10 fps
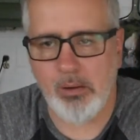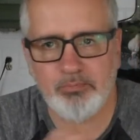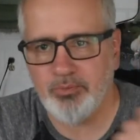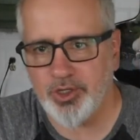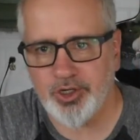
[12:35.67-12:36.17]

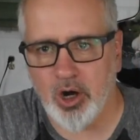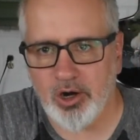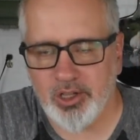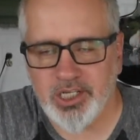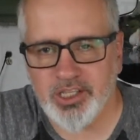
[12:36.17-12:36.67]
the
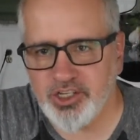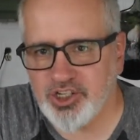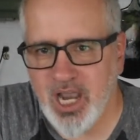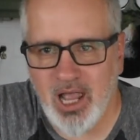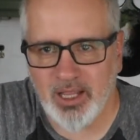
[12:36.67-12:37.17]
garlic and the
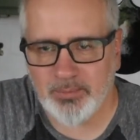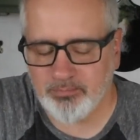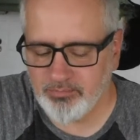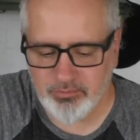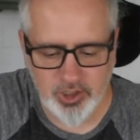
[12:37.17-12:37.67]
shallot.
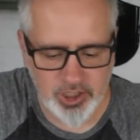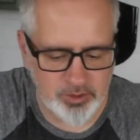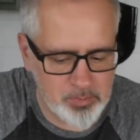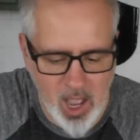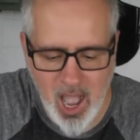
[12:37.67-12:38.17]

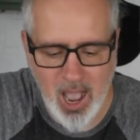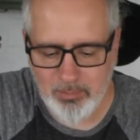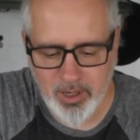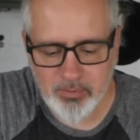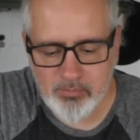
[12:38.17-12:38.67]
Just
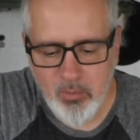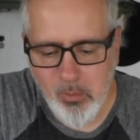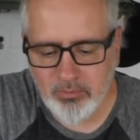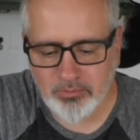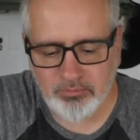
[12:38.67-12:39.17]
pop.
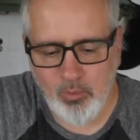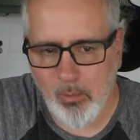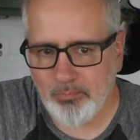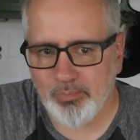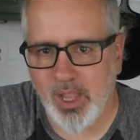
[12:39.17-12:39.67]

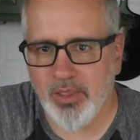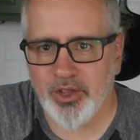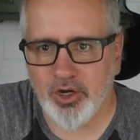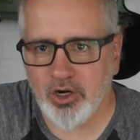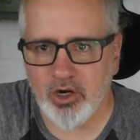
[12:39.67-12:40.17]
And
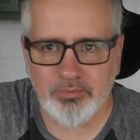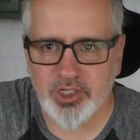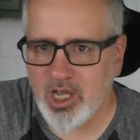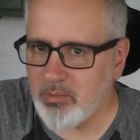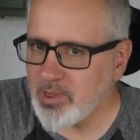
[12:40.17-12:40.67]
the herbs
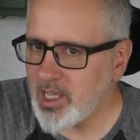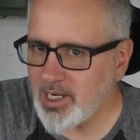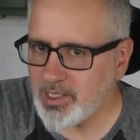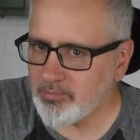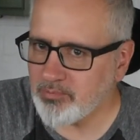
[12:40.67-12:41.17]
come
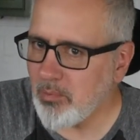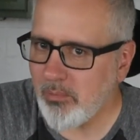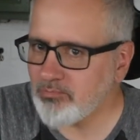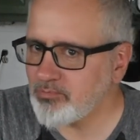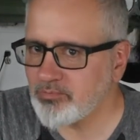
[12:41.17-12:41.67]
in and
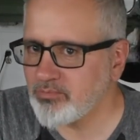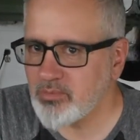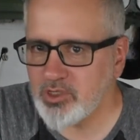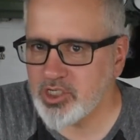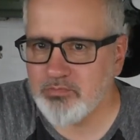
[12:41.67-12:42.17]

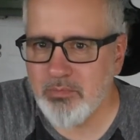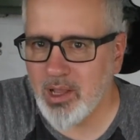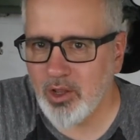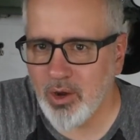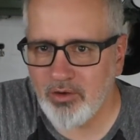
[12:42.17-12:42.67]
just
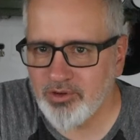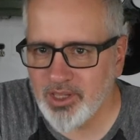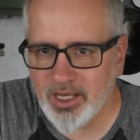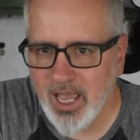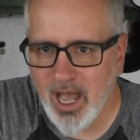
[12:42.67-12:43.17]
mellow
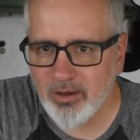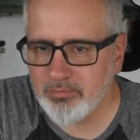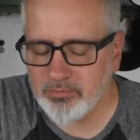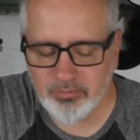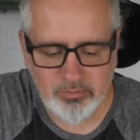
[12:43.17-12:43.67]
everything out.